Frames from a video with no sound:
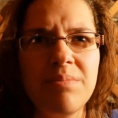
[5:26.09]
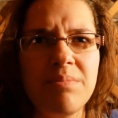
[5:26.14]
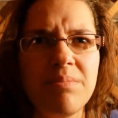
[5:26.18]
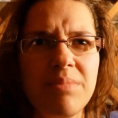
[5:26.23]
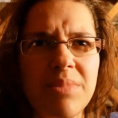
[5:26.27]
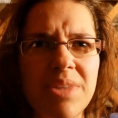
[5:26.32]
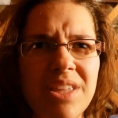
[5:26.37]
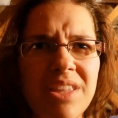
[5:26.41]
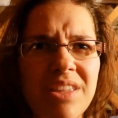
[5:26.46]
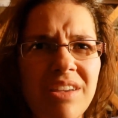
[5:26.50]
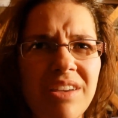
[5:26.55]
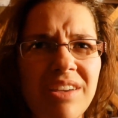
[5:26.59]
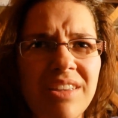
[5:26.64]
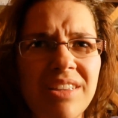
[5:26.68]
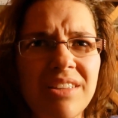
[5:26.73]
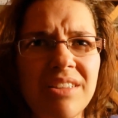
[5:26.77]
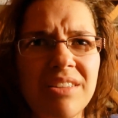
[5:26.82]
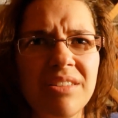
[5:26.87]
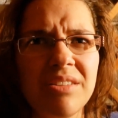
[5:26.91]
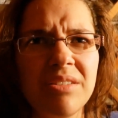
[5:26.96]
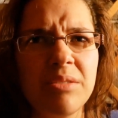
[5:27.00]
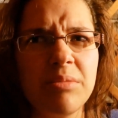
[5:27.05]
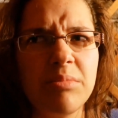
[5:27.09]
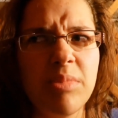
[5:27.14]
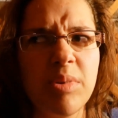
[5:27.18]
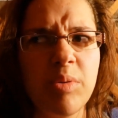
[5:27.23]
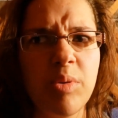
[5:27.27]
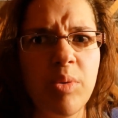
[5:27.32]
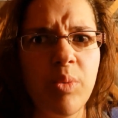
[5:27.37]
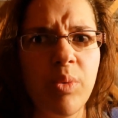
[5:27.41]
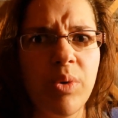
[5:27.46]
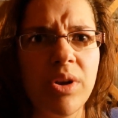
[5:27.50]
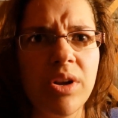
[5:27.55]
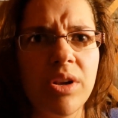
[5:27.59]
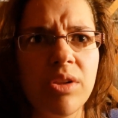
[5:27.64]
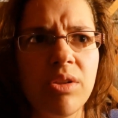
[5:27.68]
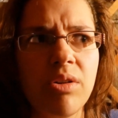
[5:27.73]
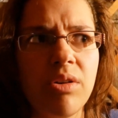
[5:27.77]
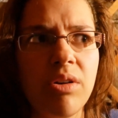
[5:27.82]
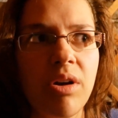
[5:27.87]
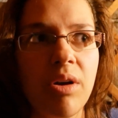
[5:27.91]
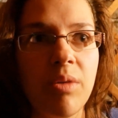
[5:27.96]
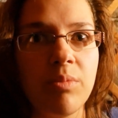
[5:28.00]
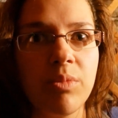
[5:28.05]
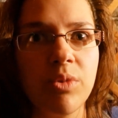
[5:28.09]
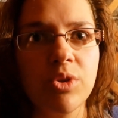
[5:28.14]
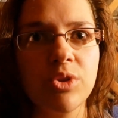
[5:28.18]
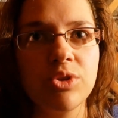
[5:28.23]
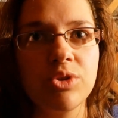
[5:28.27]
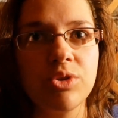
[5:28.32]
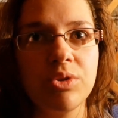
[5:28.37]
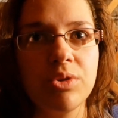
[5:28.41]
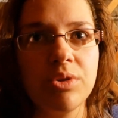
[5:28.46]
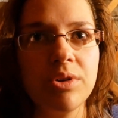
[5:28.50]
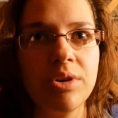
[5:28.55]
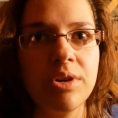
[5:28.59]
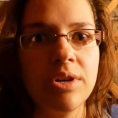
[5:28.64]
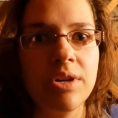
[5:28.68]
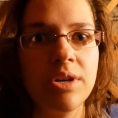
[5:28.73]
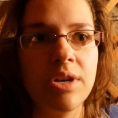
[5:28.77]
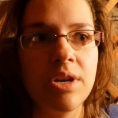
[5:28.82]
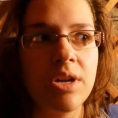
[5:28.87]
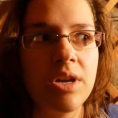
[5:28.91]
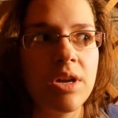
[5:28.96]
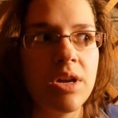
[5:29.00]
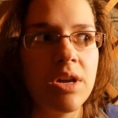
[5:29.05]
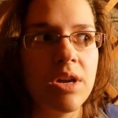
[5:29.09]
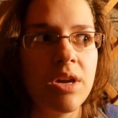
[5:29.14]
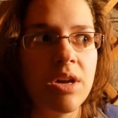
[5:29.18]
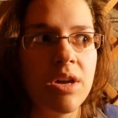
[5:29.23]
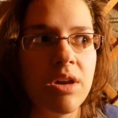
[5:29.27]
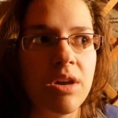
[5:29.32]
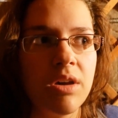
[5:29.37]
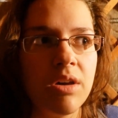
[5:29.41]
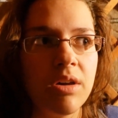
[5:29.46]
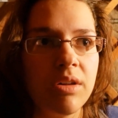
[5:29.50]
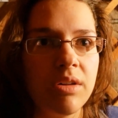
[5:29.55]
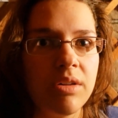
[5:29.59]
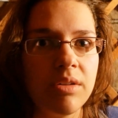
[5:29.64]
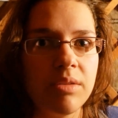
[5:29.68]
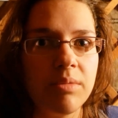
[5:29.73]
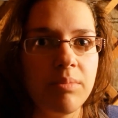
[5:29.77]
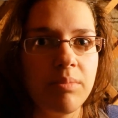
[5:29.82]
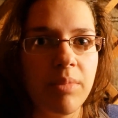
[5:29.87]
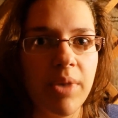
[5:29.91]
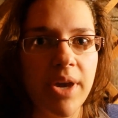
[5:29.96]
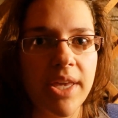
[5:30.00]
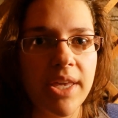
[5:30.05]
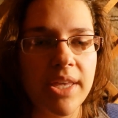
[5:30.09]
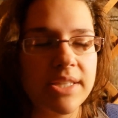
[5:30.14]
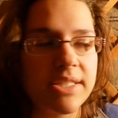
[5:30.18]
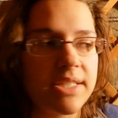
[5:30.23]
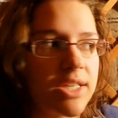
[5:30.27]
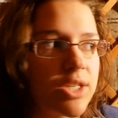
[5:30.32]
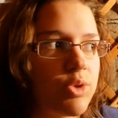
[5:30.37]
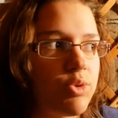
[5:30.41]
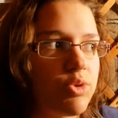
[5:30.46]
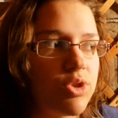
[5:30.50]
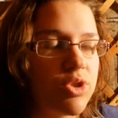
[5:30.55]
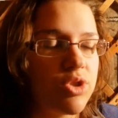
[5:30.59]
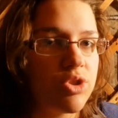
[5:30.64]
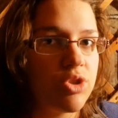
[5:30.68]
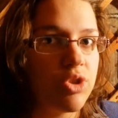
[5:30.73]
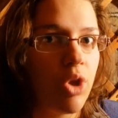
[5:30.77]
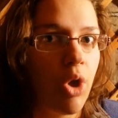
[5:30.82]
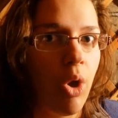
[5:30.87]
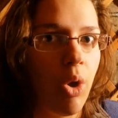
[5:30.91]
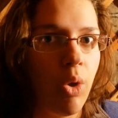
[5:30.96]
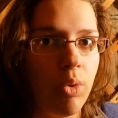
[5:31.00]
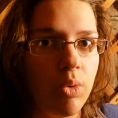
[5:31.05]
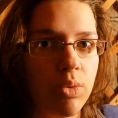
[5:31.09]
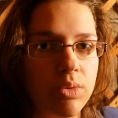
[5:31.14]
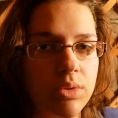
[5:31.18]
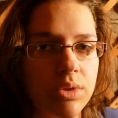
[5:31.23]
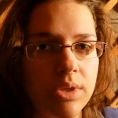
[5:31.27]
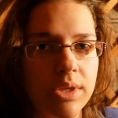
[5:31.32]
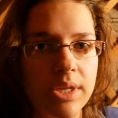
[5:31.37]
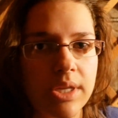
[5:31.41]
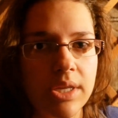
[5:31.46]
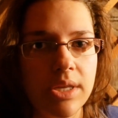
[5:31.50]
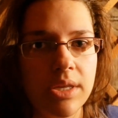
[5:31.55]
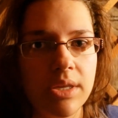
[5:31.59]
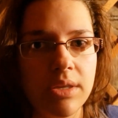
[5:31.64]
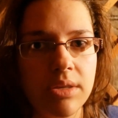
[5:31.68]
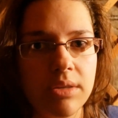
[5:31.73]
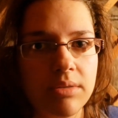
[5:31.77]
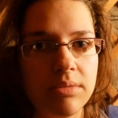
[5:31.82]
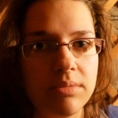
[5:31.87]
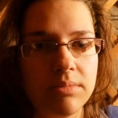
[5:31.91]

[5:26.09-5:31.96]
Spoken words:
midnight, maybe 1 o'clock, I'm not sure. My schedule is totally